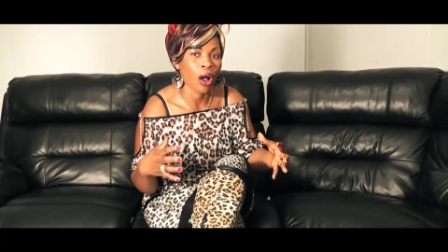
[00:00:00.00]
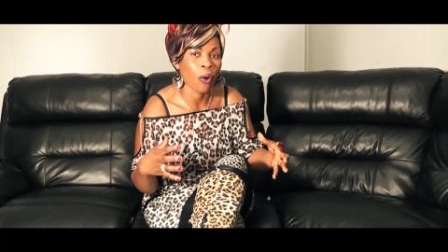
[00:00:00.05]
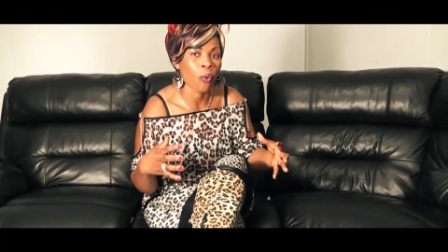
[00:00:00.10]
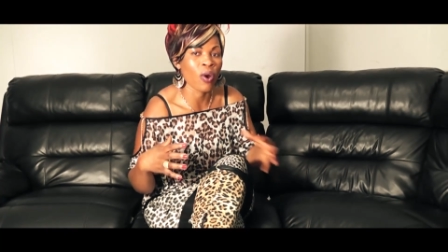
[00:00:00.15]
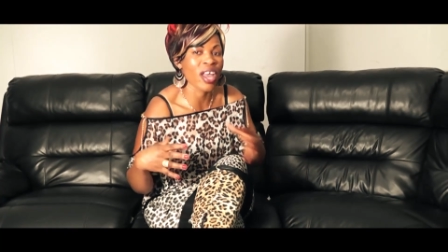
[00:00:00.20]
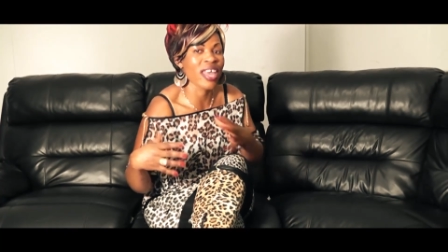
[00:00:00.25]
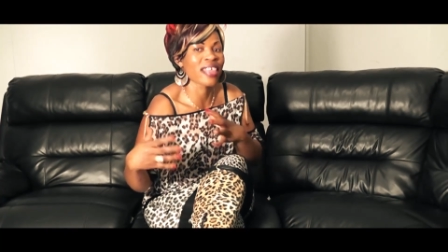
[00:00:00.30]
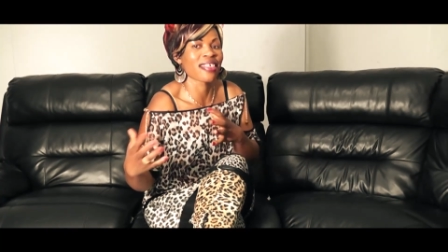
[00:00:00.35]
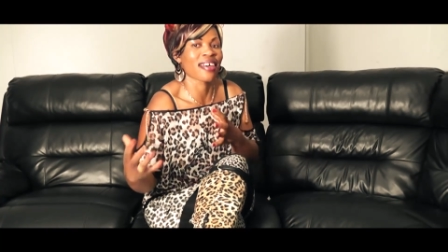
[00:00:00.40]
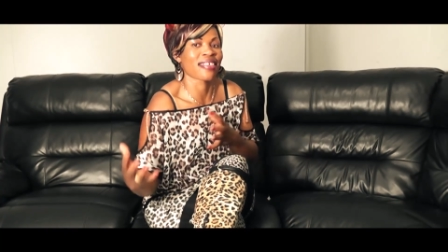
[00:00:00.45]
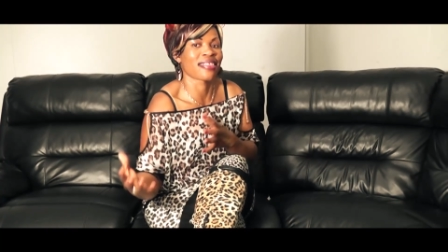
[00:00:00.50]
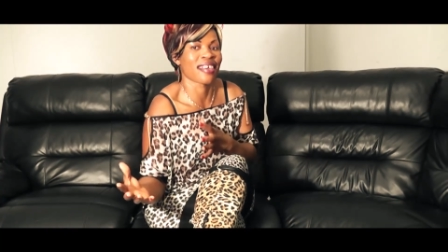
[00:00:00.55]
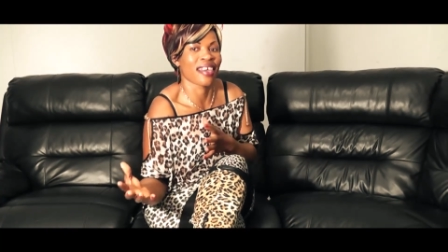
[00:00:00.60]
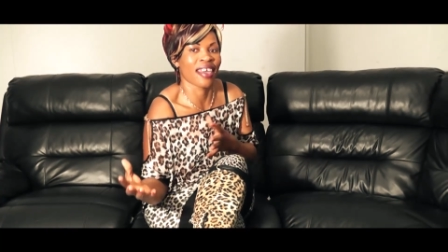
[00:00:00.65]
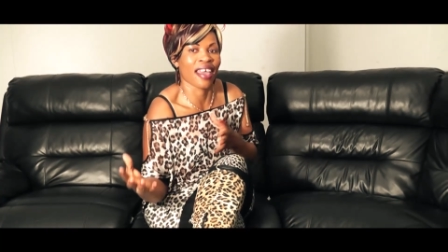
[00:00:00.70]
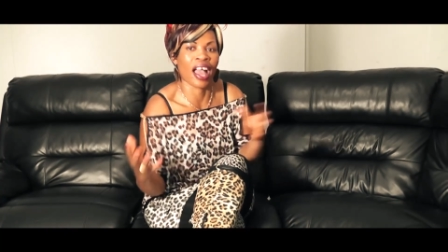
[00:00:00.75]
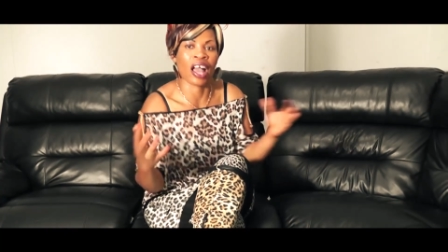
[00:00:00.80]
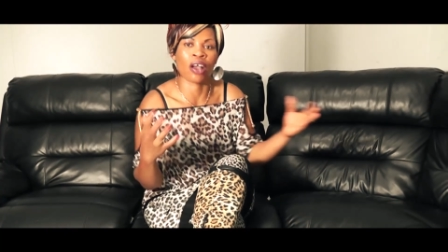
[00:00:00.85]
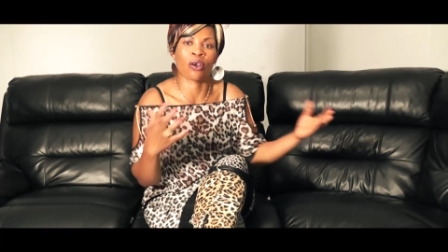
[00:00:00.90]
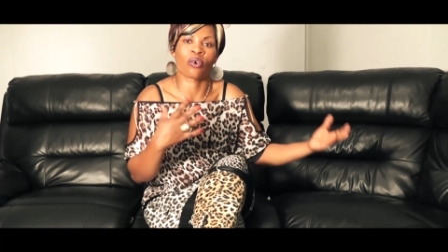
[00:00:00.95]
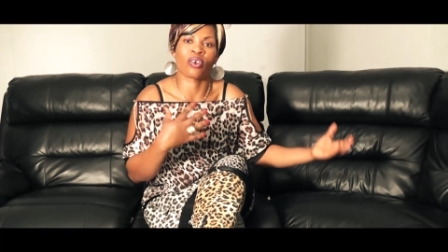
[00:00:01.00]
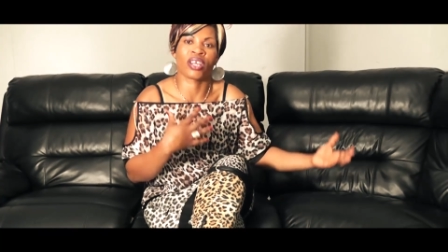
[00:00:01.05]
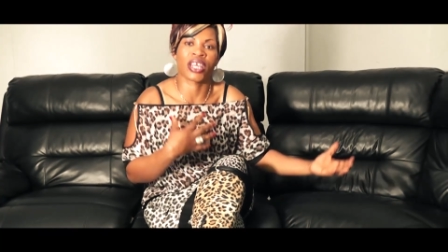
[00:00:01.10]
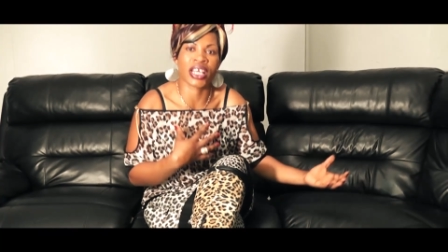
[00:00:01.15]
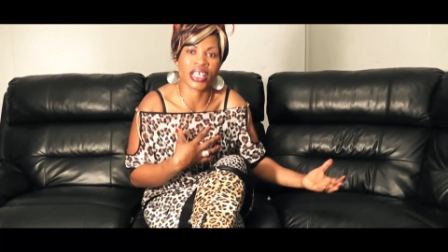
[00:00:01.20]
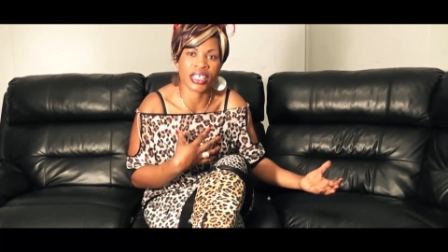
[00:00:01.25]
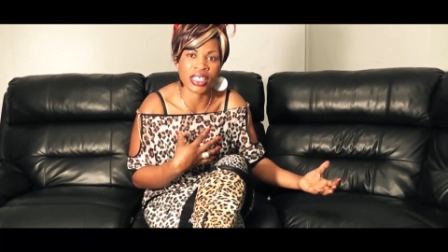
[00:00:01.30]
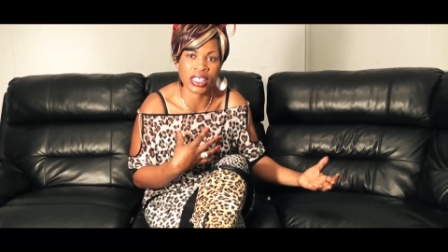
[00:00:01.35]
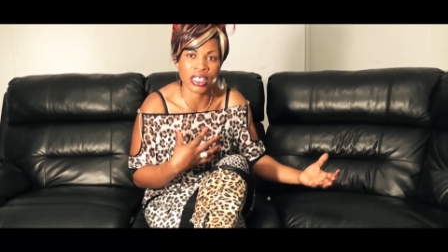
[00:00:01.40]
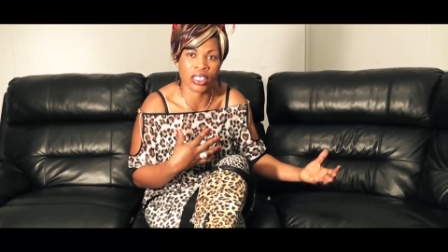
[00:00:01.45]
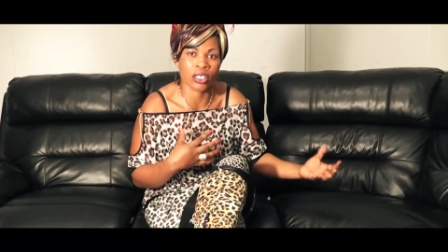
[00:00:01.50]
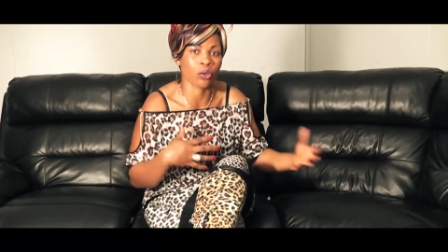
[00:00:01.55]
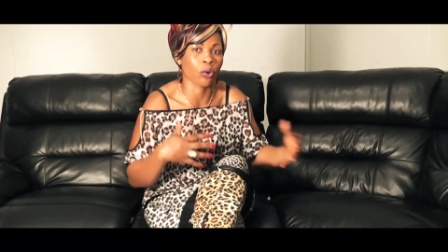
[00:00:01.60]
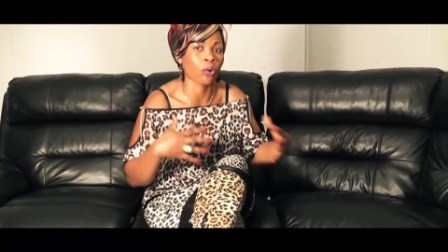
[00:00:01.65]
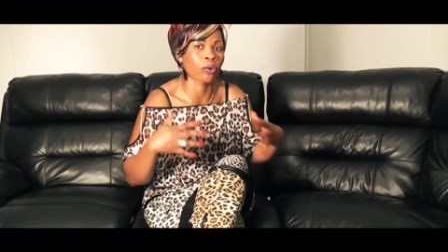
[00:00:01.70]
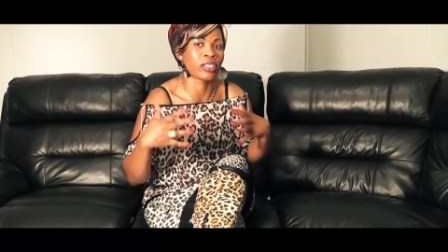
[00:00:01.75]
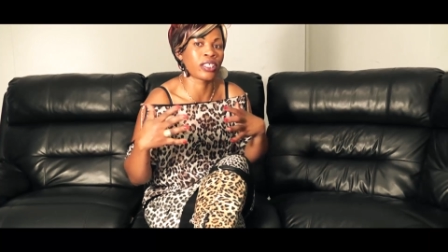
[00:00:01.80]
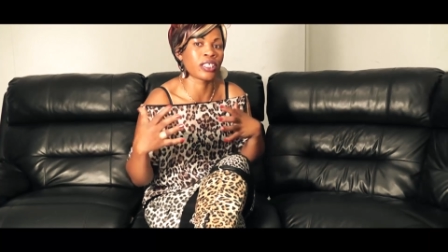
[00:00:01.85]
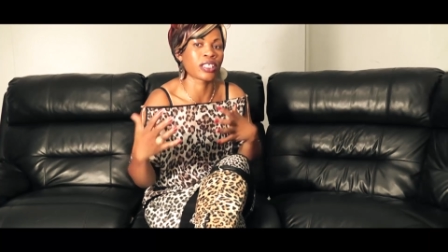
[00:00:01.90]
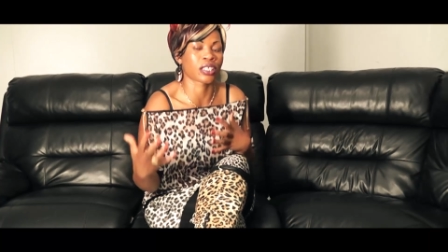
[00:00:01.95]
whether they are connected
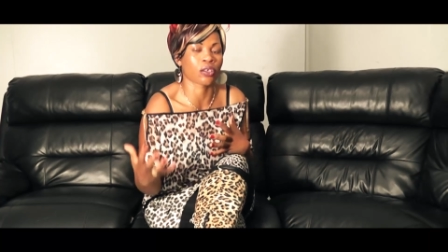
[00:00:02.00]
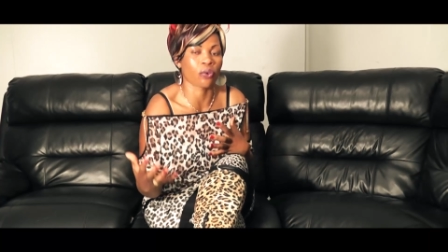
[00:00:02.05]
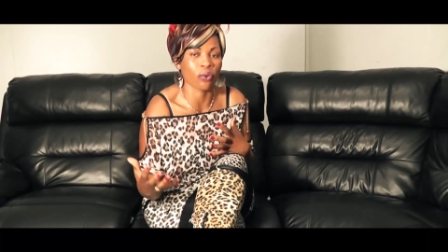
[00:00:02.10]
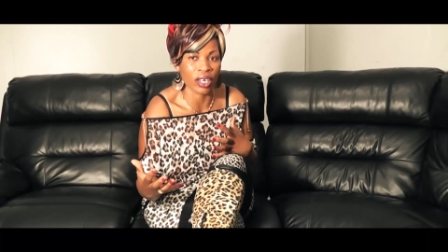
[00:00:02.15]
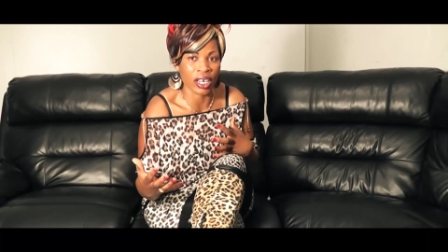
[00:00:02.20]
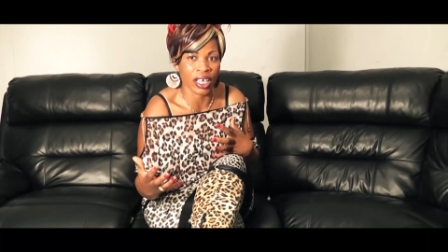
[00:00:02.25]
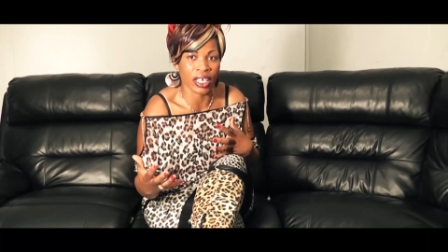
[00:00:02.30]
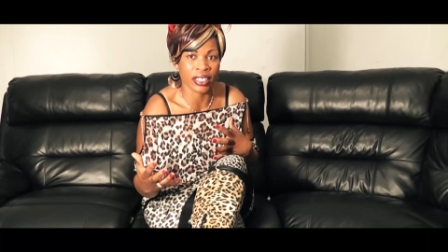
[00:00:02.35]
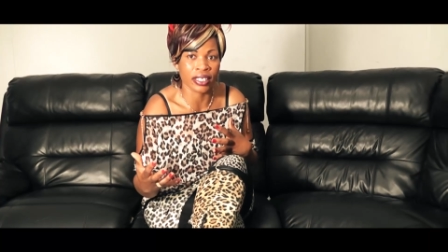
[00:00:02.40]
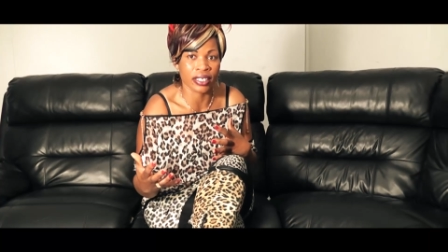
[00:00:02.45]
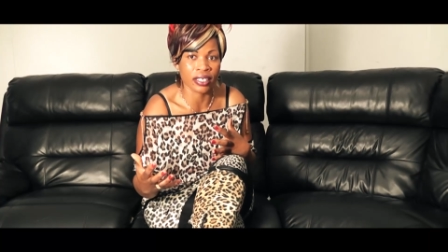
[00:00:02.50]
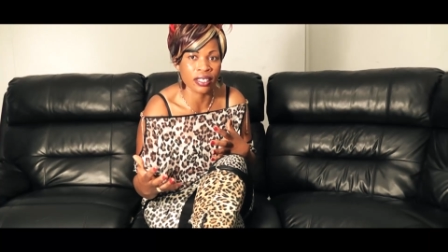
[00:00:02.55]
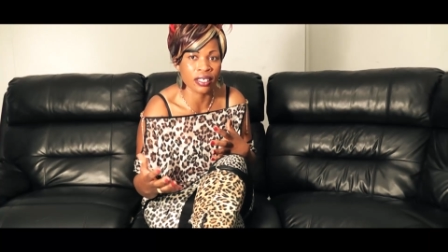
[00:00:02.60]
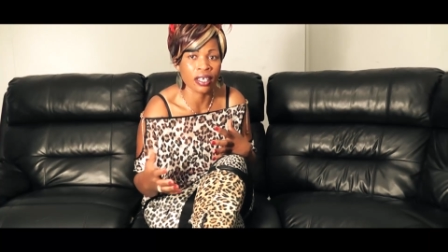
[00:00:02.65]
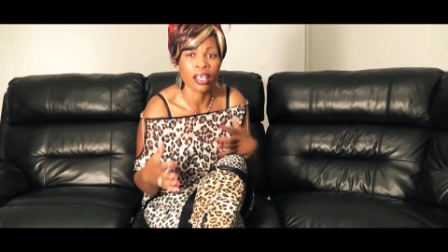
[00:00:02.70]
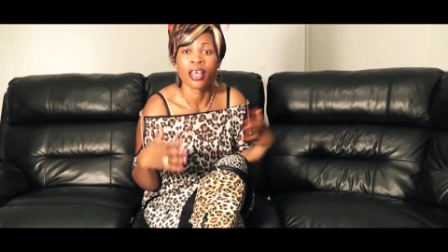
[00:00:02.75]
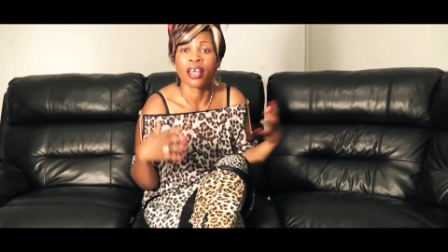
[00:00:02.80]
or disconnected.